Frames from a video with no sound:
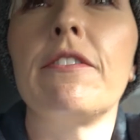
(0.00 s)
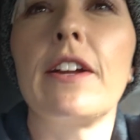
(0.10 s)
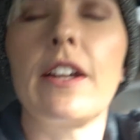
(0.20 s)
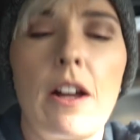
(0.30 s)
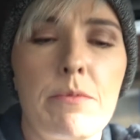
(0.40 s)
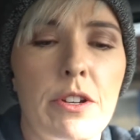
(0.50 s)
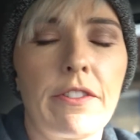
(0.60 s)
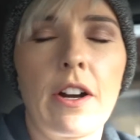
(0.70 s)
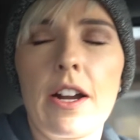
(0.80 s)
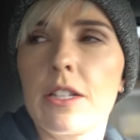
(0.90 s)
find an option
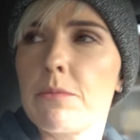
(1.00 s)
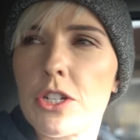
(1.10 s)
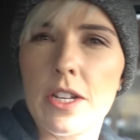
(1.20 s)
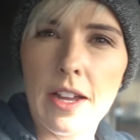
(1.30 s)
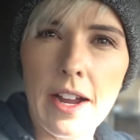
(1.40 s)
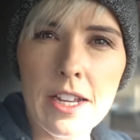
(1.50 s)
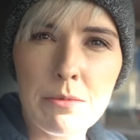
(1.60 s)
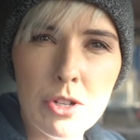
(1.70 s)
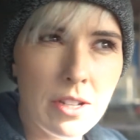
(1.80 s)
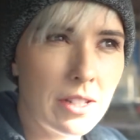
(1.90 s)
for our ice machine. The ice
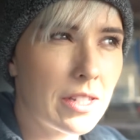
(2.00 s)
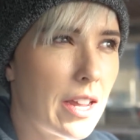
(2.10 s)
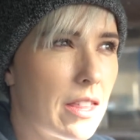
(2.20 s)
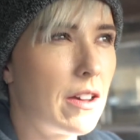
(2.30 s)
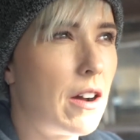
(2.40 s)
machine's like the